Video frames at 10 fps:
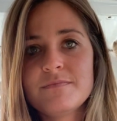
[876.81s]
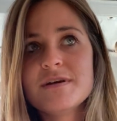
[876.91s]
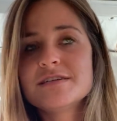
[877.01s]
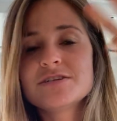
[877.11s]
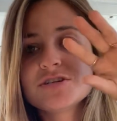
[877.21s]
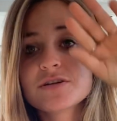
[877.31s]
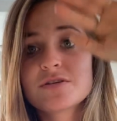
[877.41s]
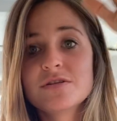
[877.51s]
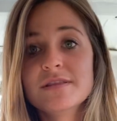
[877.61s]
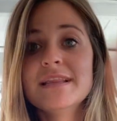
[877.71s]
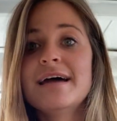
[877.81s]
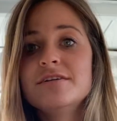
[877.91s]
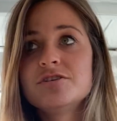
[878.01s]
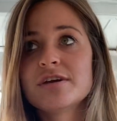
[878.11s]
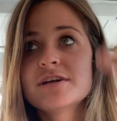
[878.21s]
it's just a
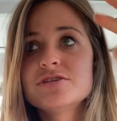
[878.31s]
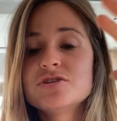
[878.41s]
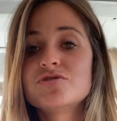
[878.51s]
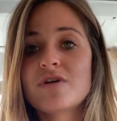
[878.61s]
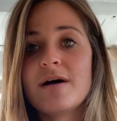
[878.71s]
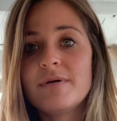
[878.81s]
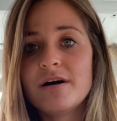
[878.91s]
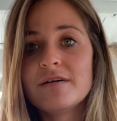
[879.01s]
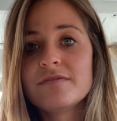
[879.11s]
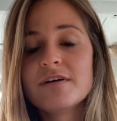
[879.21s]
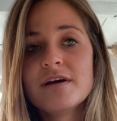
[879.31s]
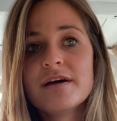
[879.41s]
ledge, like it's a drop off.